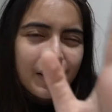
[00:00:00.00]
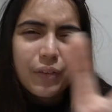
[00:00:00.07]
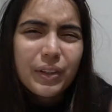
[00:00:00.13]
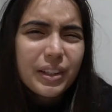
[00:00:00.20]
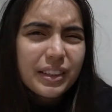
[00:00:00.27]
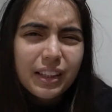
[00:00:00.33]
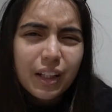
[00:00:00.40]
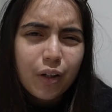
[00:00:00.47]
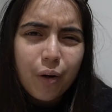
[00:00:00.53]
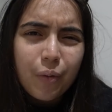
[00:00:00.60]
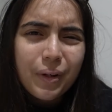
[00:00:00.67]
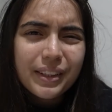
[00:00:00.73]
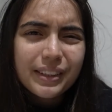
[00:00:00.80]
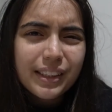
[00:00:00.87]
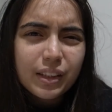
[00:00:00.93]

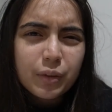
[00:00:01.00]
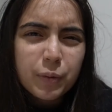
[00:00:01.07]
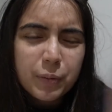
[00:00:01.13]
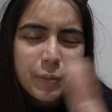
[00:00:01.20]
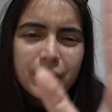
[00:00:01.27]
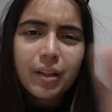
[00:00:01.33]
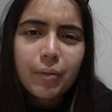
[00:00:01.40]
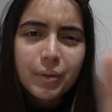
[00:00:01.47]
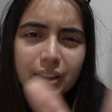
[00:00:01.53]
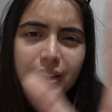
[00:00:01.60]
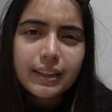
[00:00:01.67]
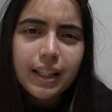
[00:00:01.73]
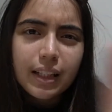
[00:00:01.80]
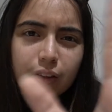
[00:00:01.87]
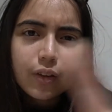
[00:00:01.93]
What is that supposed to mean? Someone
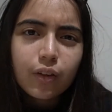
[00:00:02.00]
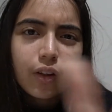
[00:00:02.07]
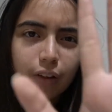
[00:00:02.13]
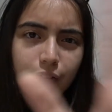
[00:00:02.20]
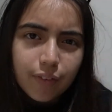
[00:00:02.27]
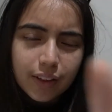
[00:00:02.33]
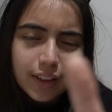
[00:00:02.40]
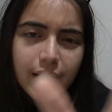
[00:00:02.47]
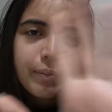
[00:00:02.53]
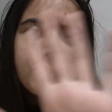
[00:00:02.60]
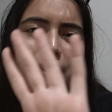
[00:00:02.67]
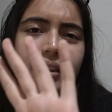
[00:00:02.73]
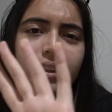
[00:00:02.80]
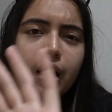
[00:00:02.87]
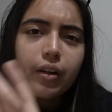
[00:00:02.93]
says that to you on your first date,
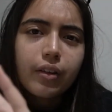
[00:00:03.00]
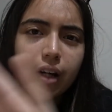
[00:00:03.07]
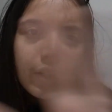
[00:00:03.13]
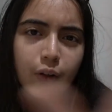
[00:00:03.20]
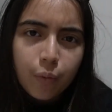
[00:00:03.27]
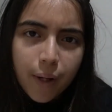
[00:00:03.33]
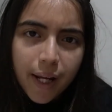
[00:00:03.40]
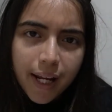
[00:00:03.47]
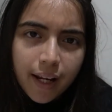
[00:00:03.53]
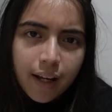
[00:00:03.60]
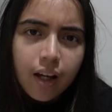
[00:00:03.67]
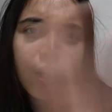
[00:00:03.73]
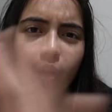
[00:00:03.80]
please run away.